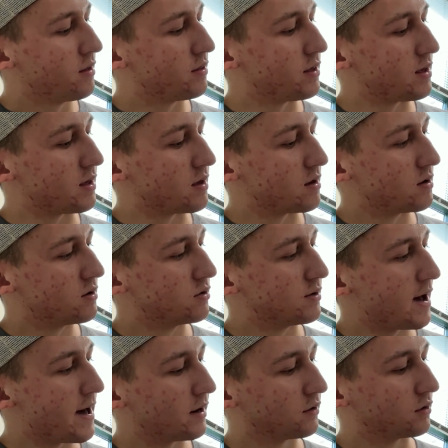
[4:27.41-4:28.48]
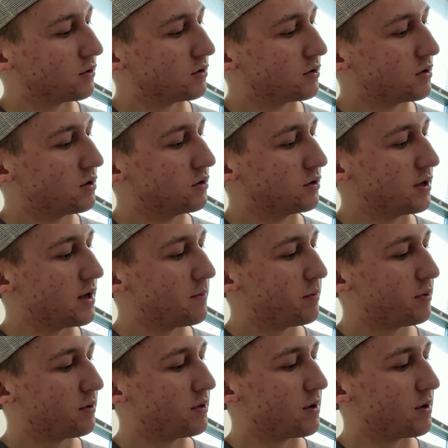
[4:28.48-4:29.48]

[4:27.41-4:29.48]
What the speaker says: the lateral lip,